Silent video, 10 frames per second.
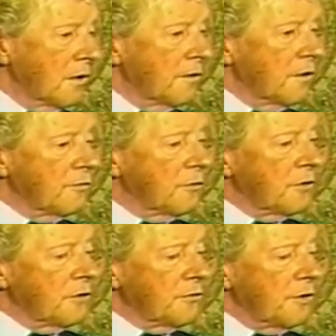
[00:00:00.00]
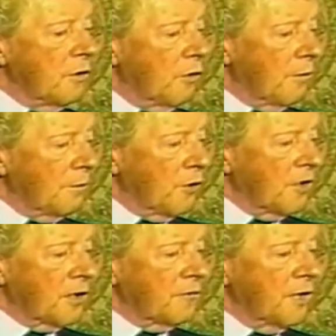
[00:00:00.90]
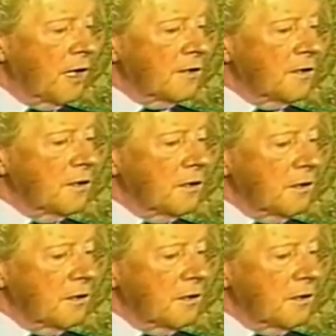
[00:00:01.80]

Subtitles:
And therefore, if the harmonic of that